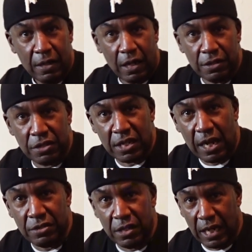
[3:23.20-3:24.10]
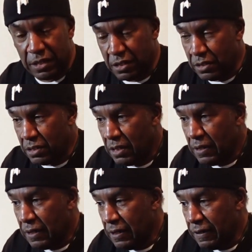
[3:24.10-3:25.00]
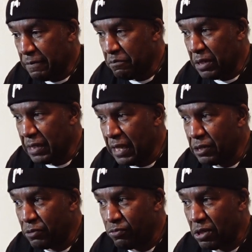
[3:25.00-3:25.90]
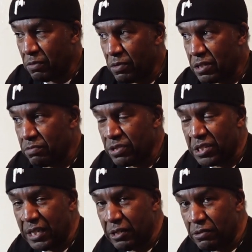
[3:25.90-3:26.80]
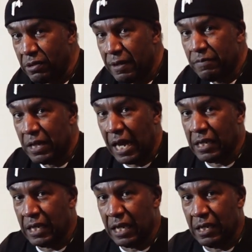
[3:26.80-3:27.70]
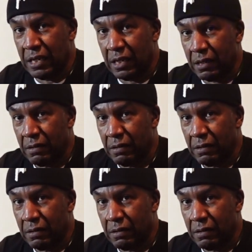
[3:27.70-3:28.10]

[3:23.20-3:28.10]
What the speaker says: Other styles of dances. But a lot of the real ones were still kind of getting it in.